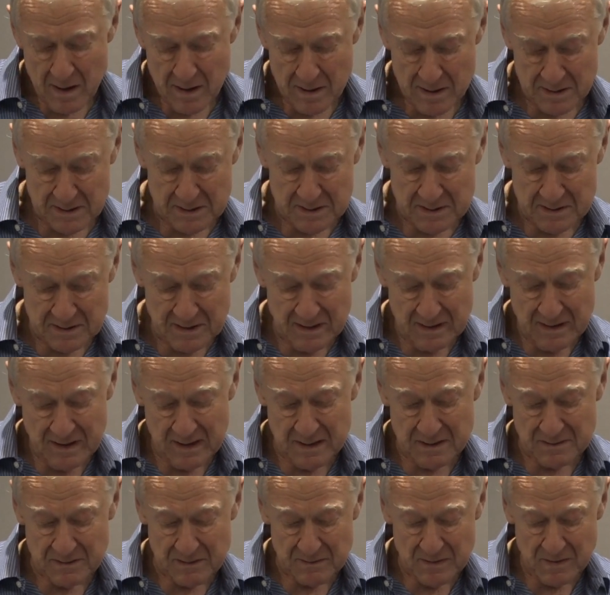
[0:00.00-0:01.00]
This
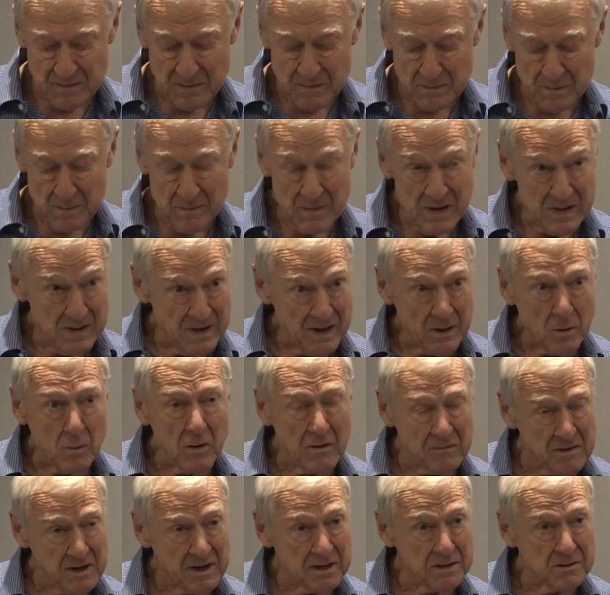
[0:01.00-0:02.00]
is the
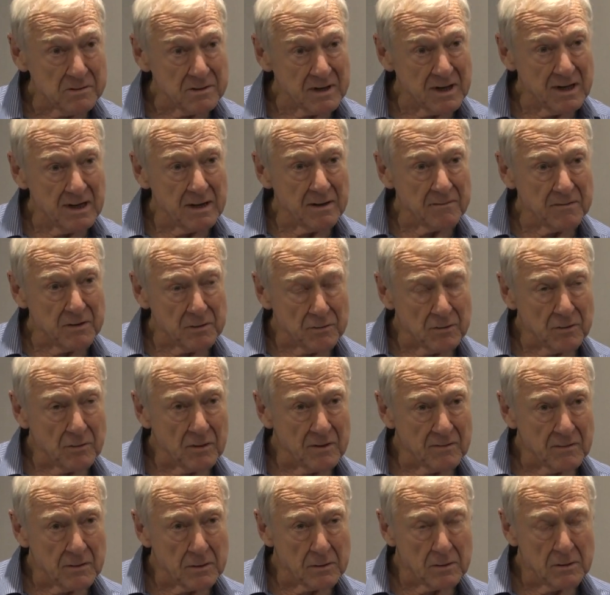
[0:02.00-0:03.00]
equivalent, really, of the
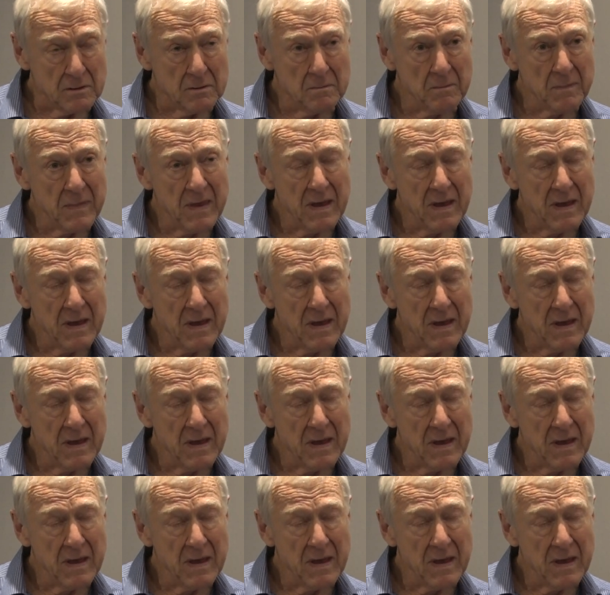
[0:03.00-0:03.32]
rule of law.